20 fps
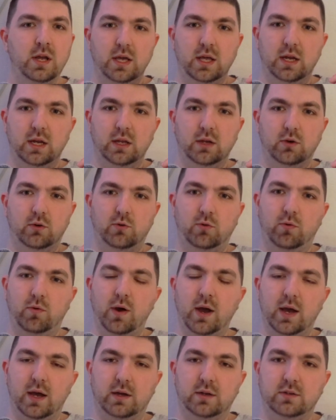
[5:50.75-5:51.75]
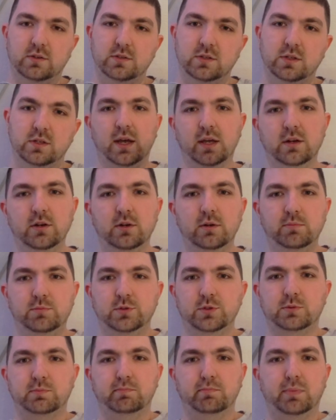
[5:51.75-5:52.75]
and it cracked. I ended up
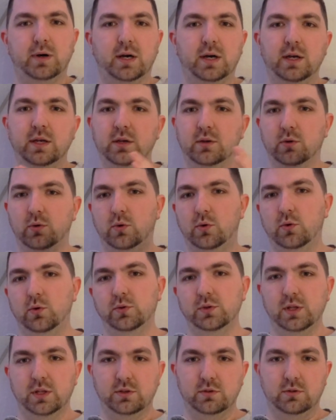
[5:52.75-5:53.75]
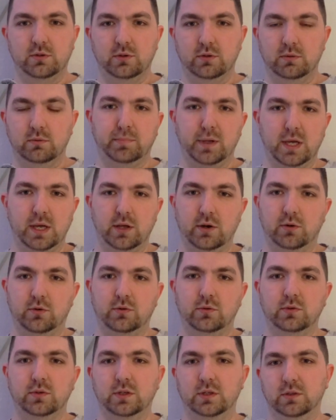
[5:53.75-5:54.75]
just buying a whole nother
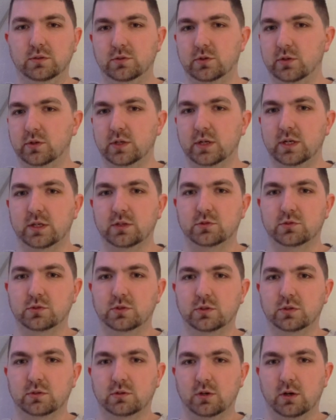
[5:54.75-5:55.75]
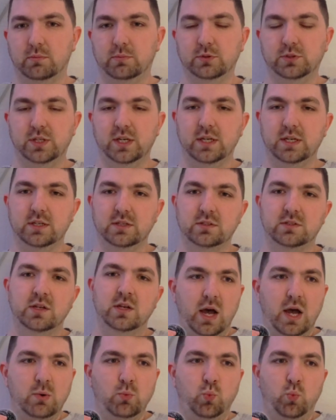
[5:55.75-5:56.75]
panel and it took an extra couple days.
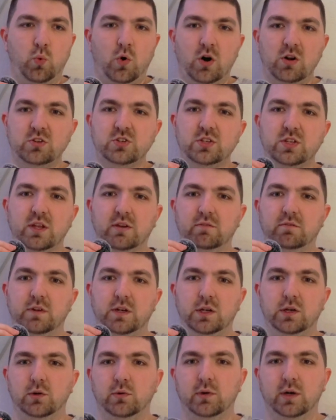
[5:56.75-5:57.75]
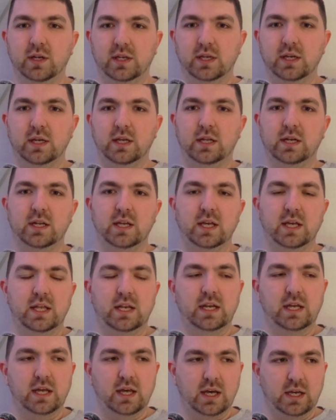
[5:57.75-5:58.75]
I watched that video again,
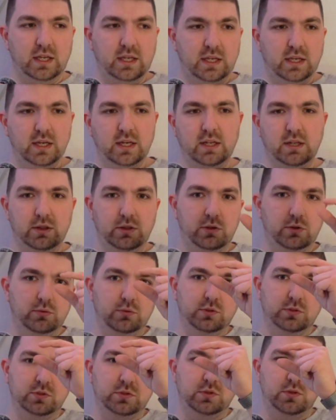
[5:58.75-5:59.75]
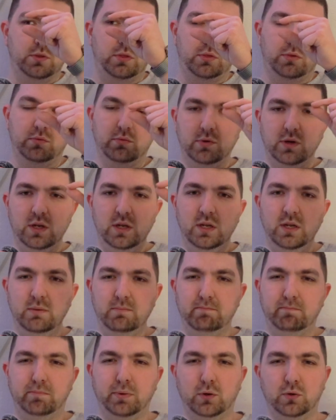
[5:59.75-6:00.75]
and again there was 3
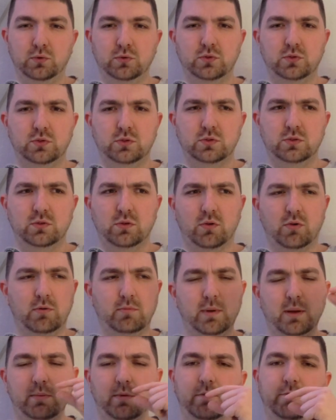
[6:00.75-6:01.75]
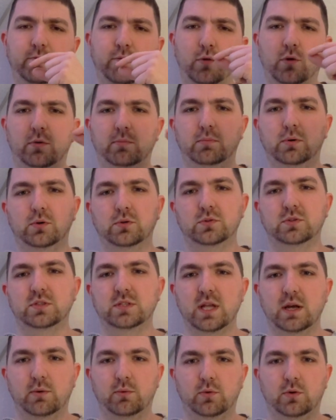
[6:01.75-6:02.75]
bolts or maybe 4 bolts
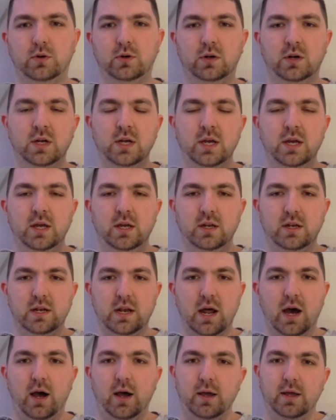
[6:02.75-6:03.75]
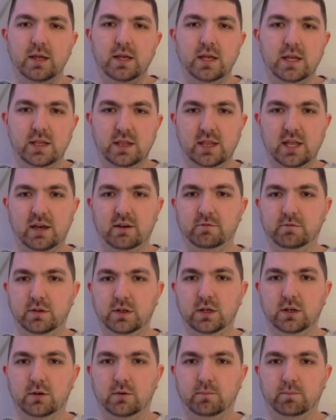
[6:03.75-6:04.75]
that were not in that
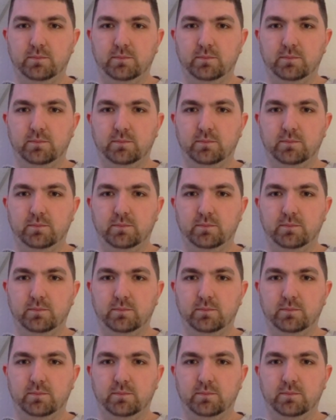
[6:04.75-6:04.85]
video